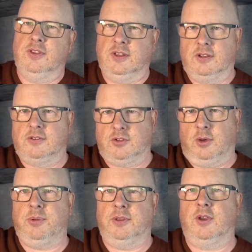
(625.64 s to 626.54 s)
the
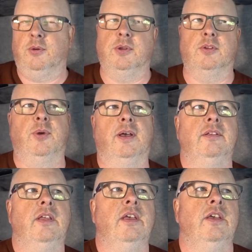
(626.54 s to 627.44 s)
top of the cupboard as well.
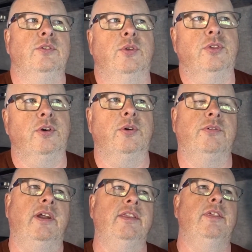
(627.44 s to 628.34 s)
So I thought, well,
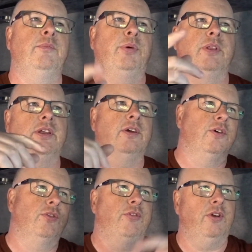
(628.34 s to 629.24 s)
rather than pulling it
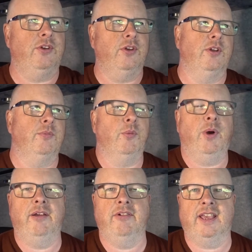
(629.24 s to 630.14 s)
all through, doing all my
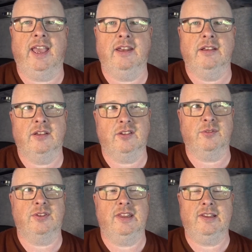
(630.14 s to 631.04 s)
wiring again, because
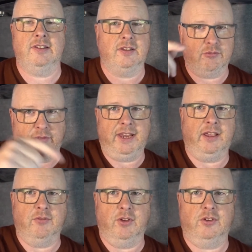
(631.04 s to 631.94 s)
obviously this is a
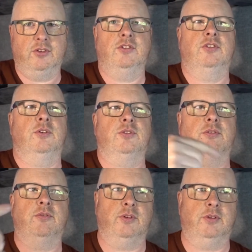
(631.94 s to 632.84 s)
reconversion, so
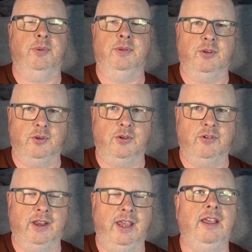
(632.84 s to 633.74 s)
some of it's been done
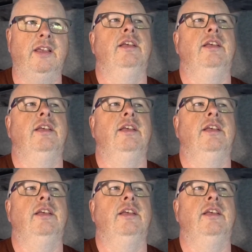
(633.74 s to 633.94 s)
already,